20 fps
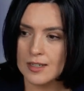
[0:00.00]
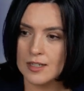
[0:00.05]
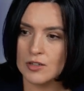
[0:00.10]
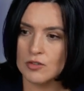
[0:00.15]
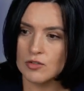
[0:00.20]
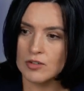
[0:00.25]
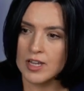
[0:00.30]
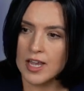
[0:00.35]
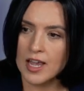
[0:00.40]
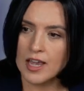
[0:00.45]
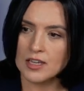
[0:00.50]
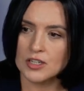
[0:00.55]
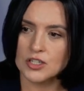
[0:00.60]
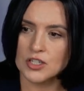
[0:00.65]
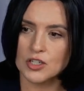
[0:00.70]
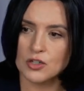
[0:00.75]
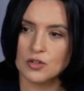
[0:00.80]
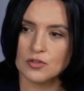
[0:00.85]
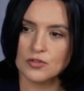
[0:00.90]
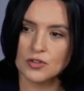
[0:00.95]

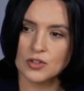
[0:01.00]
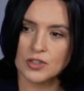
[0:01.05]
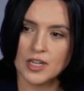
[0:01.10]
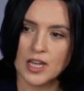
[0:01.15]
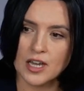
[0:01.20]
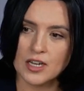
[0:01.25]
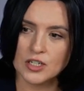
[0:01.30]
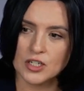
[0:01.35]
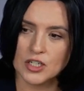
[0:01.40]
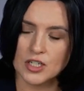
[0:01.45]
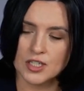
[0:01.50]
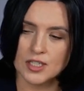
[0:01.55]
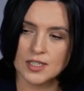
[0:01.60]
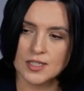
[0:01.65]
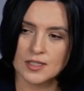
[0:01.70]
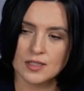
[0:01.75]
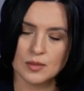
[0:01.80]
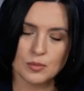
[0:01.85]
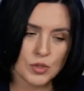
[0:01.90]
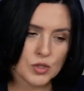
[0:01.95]
creation of
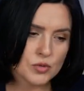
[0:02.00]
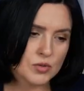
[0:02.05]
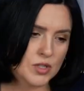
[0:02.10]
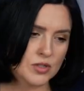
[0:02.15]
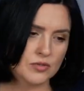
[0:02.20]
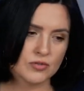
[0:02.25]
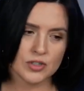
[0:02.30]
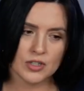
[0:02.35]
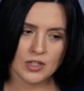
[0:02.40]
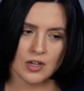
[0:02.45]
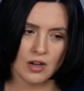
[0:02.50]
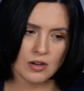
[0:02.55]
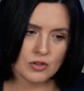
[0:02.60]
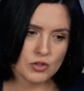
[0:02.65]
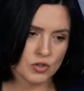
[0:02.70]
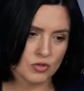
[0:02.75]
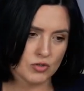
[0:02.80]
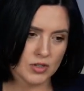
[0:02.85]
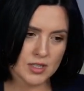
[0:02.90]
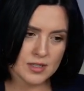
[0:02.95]
connections between different
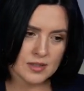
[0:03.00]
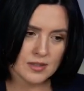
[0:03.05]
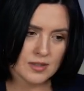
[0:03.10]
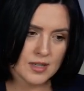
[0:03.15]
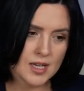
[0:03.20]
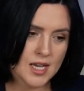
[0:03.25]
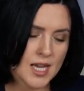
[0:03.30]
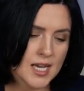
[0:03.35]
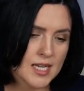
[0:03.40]
countries,